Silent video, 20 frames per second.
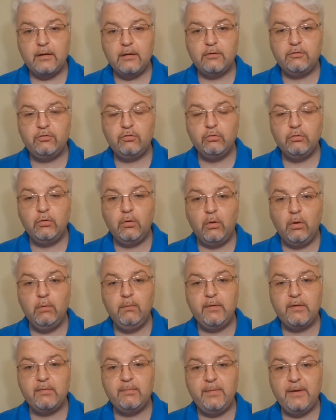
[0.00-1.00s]
should
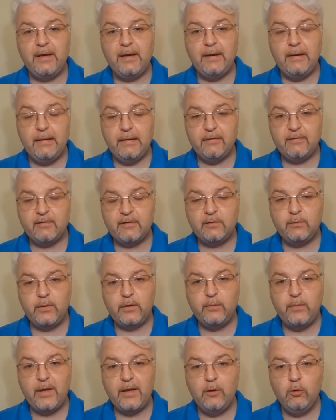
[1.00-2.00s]
always be asked when
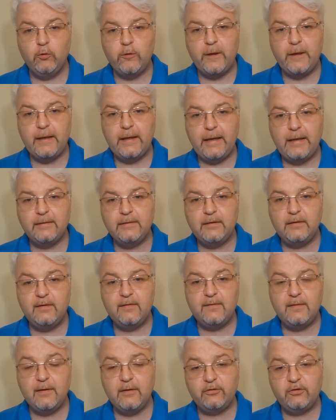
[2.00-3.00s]
we are looking at the
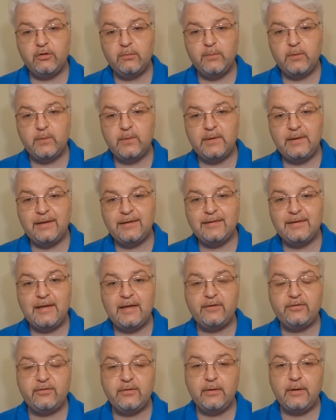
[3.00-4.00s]
distinction between
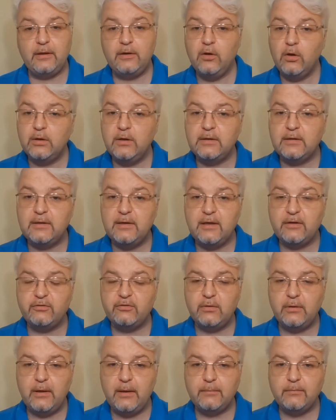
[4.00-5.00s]
international and
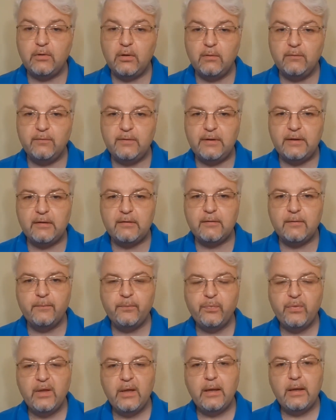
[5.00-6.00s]
non-international armed conflicts
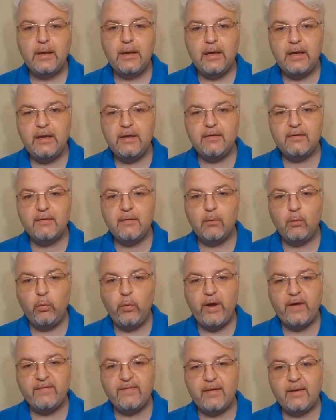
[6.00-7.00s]
is
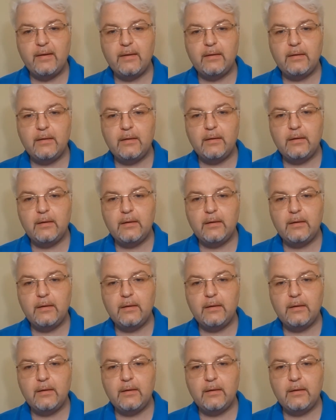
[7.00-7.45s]
whether